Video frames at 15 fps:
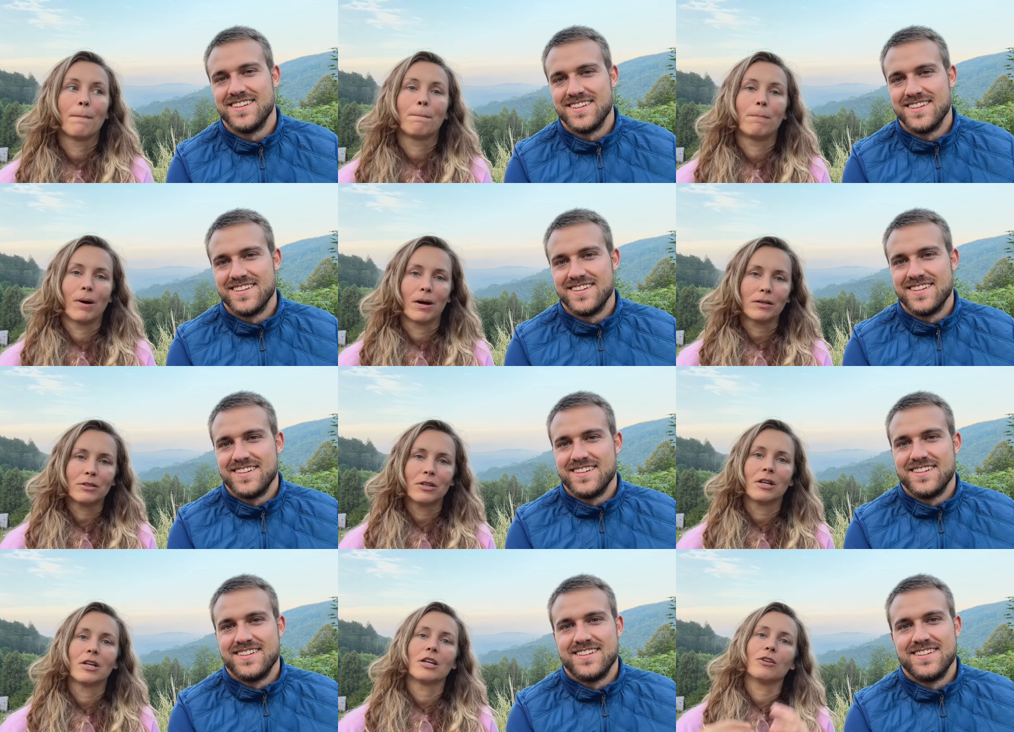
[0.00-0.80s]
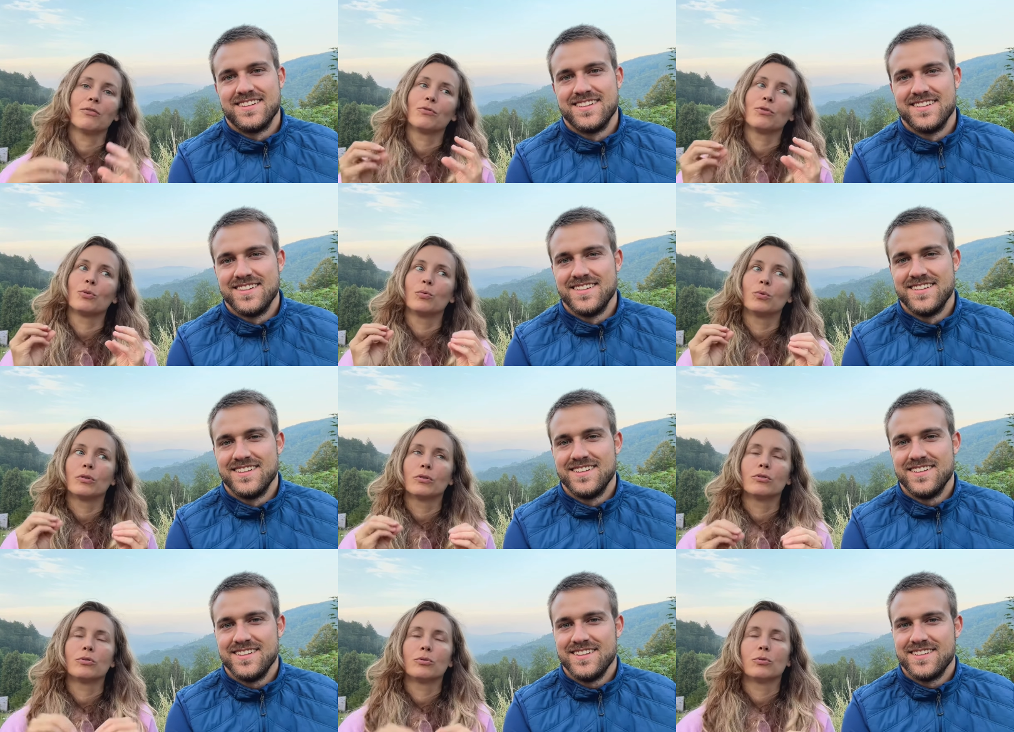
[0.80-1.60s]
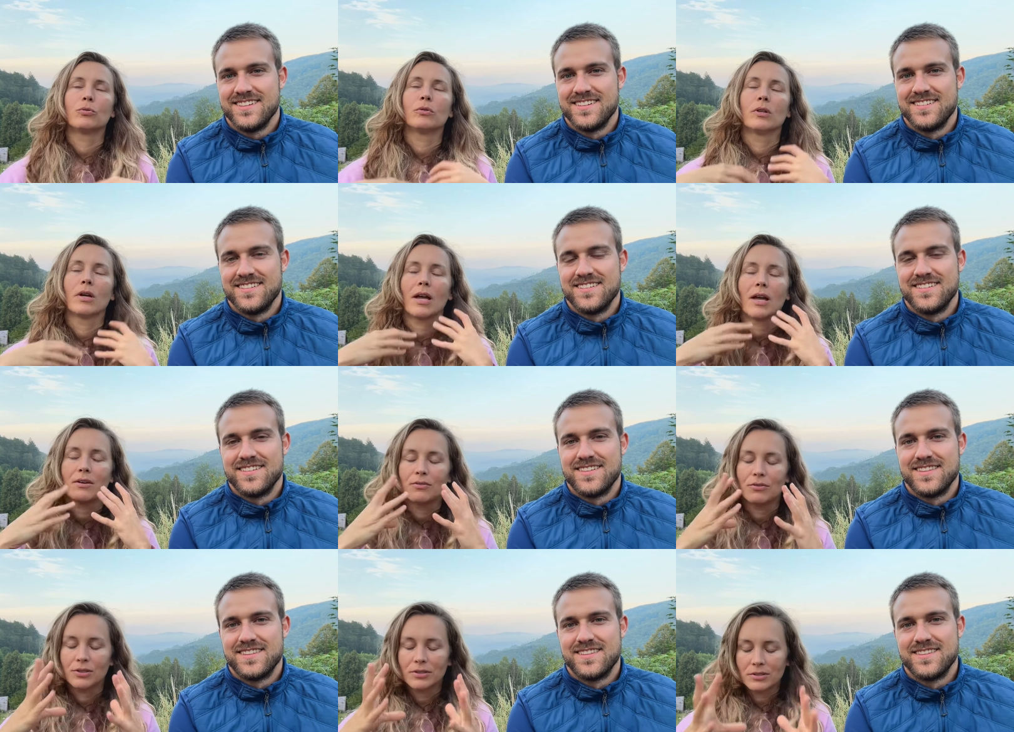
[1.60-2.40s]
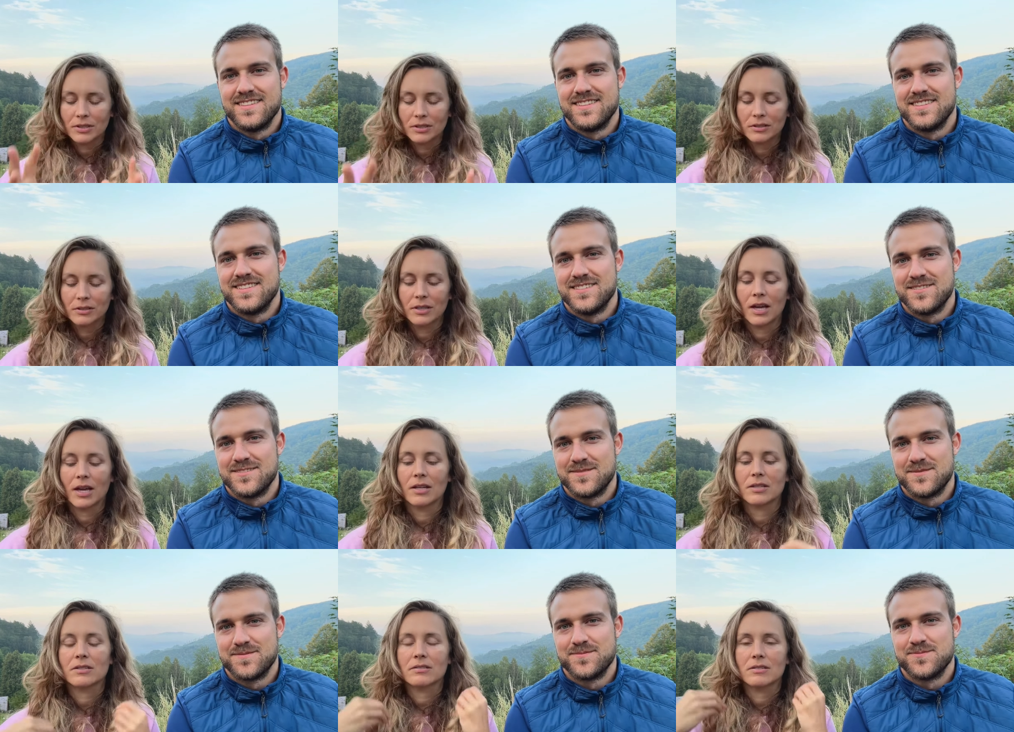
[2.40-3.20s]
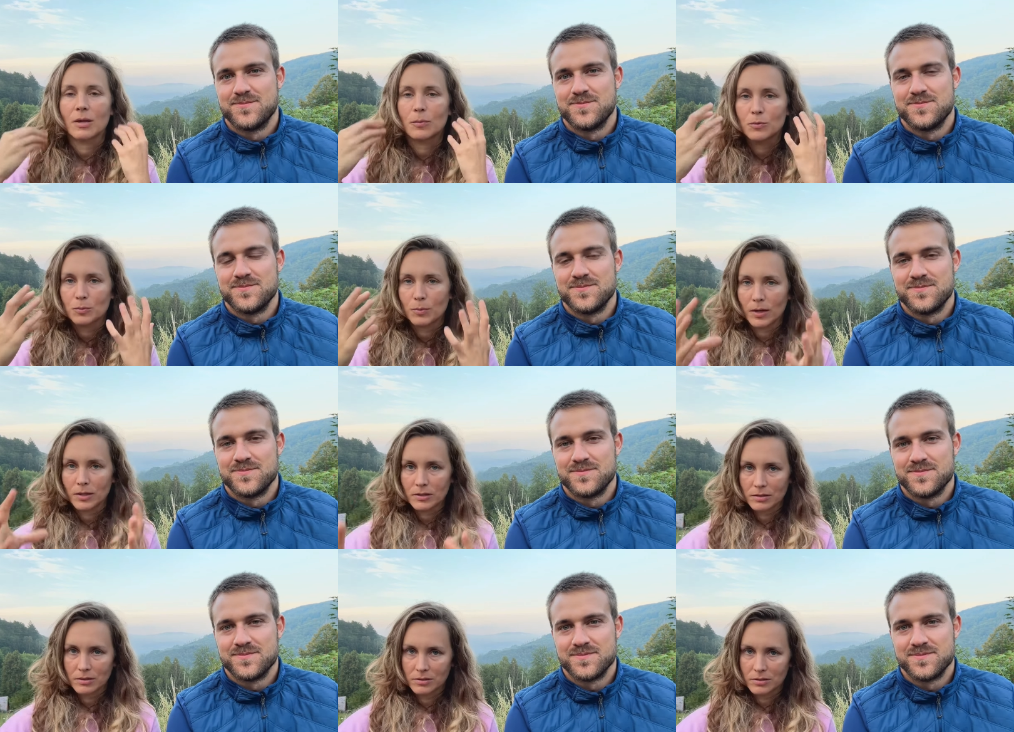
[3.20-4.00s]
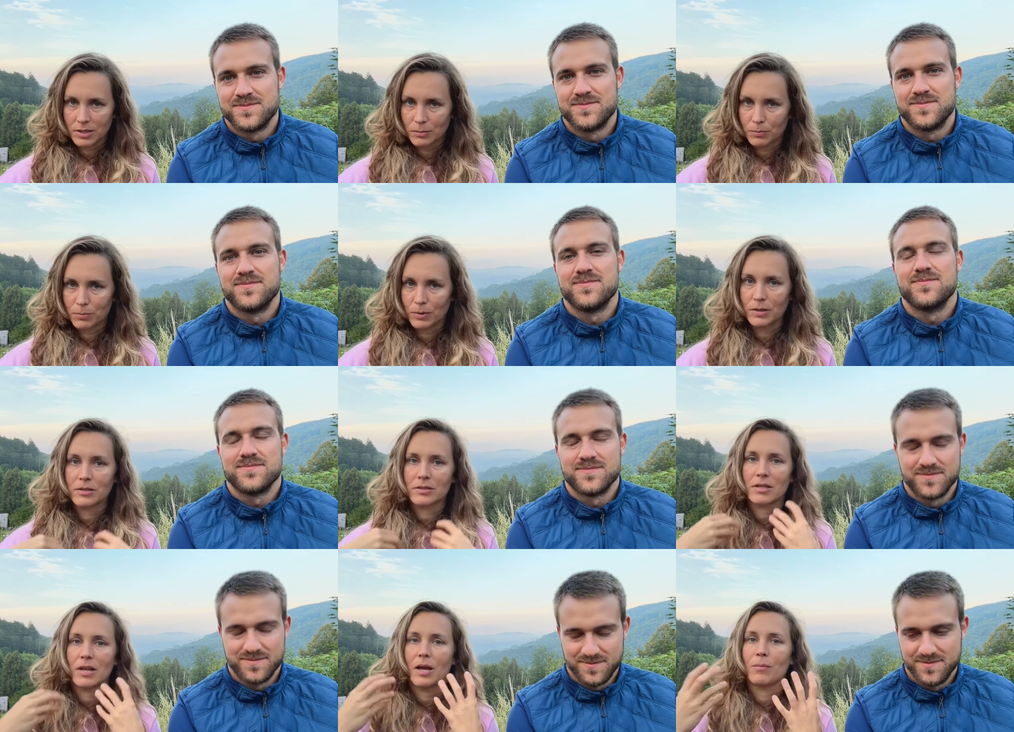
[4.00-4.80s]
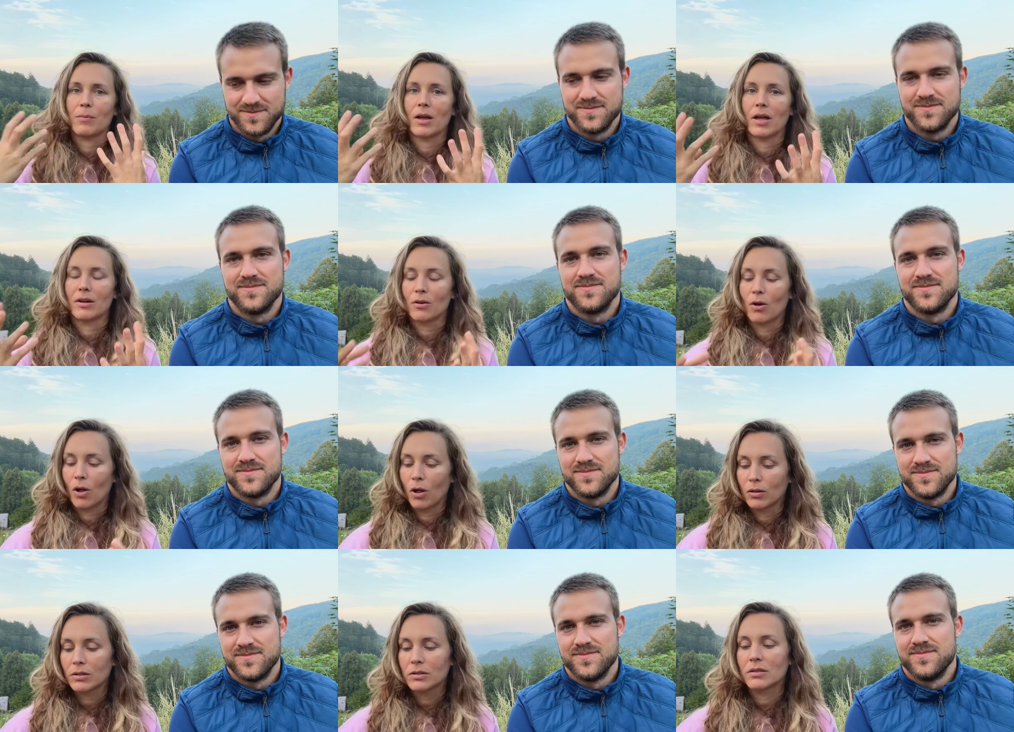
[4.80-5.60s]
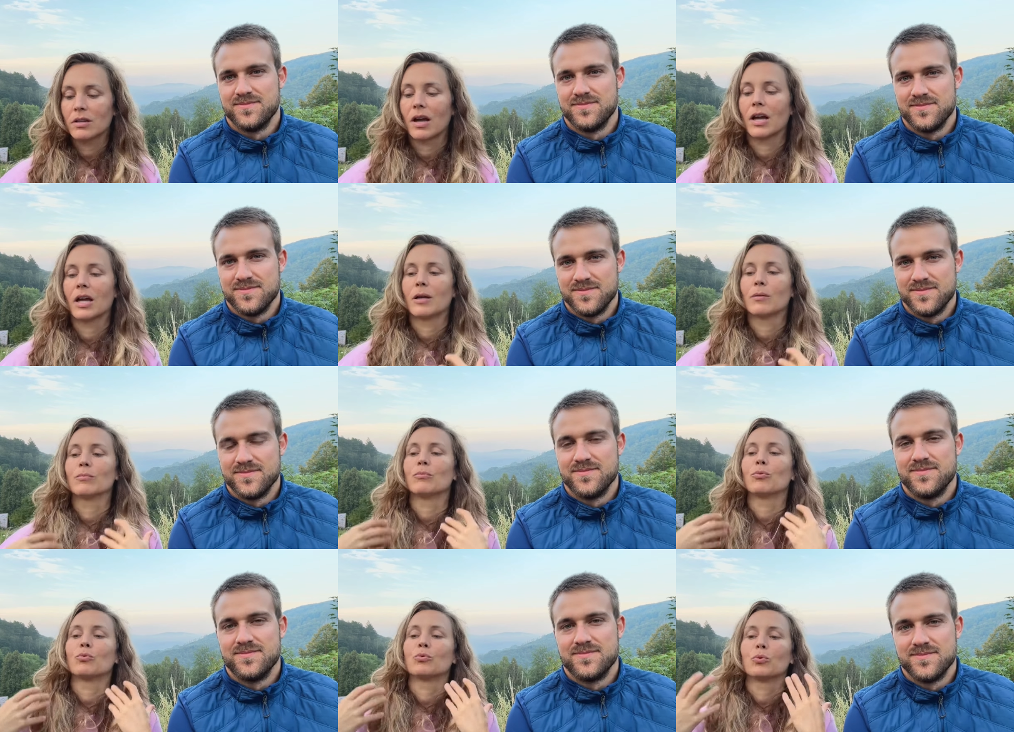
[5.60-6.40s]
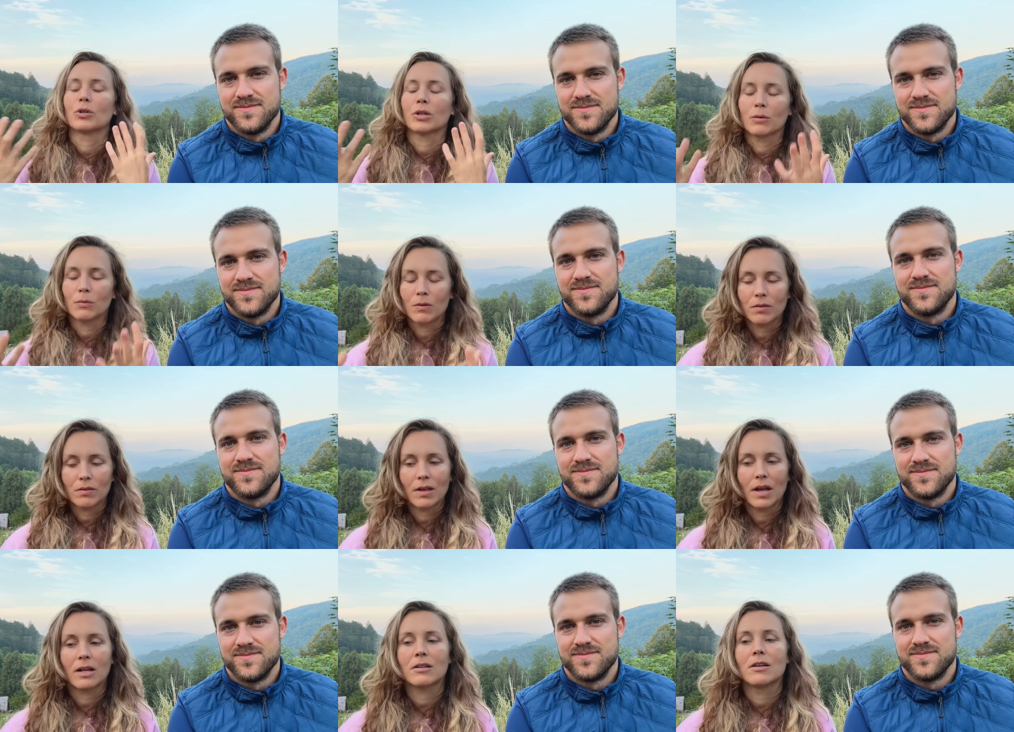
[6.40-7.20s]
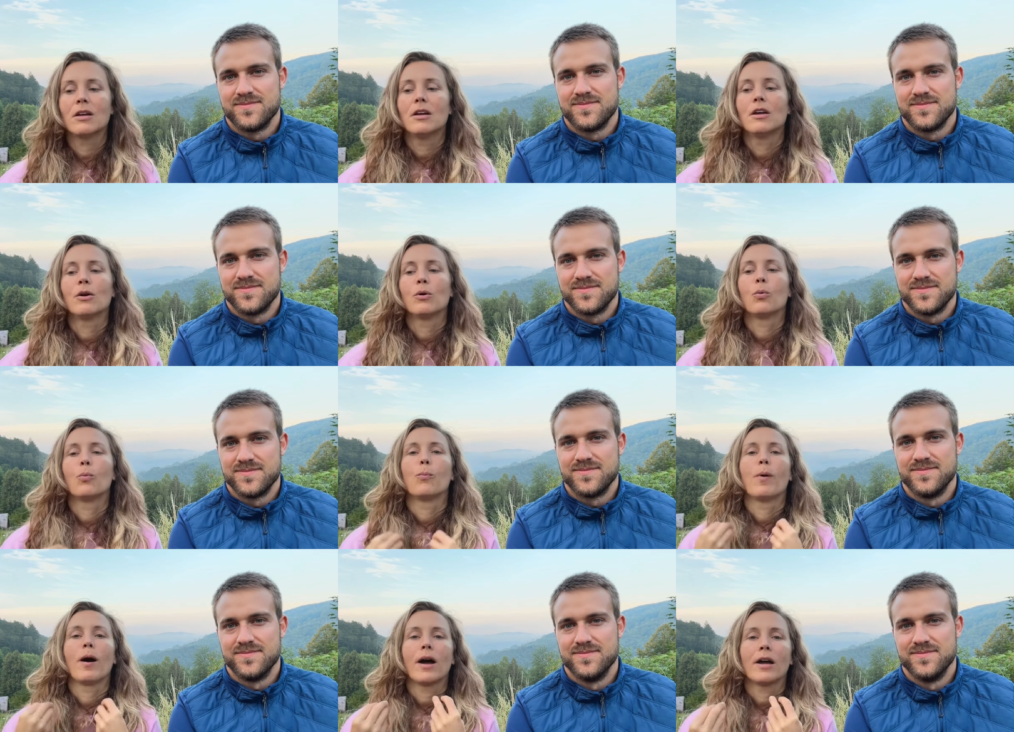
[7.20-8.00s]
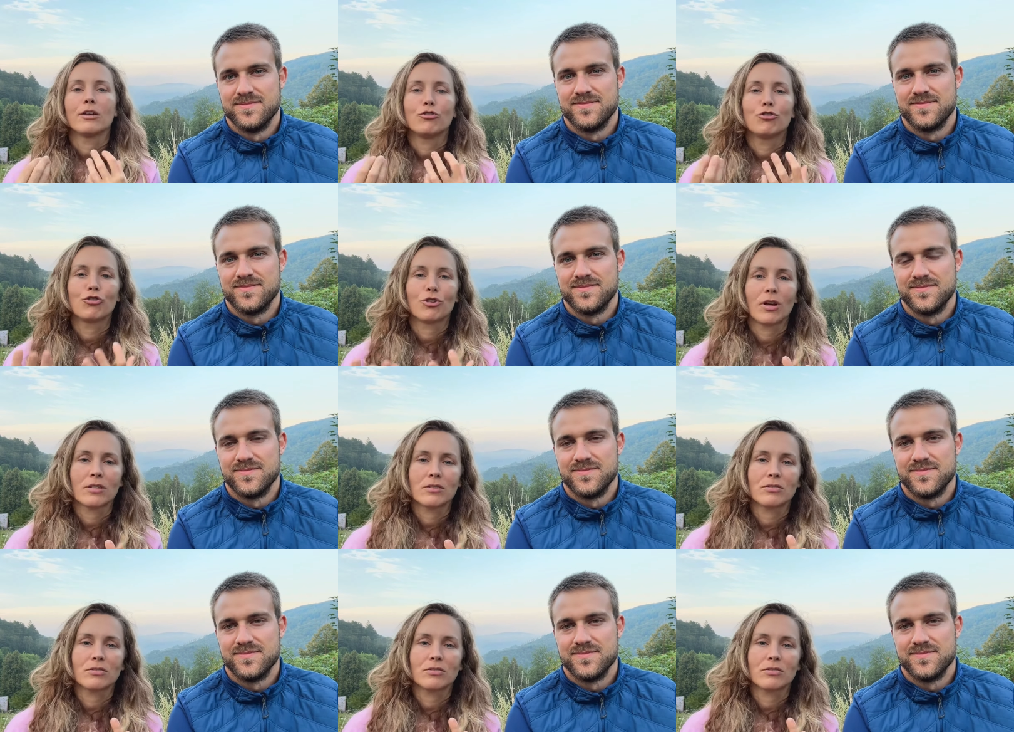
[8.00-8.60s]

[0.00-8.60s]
Speaker 1: but if you will do every single day, steps by step by step, and all the time work with that by just